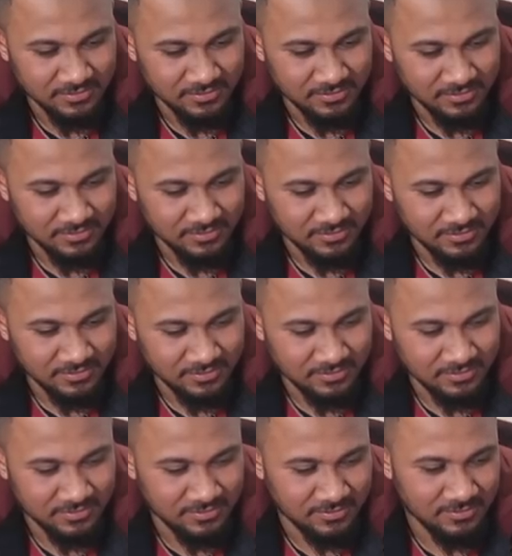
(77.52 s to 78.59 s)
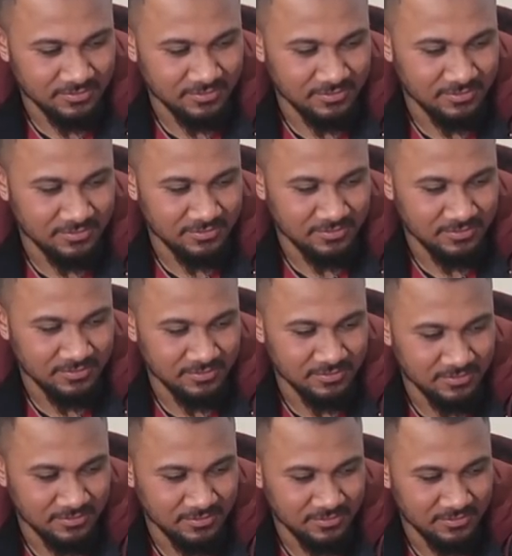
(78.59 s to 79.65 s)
[no speech]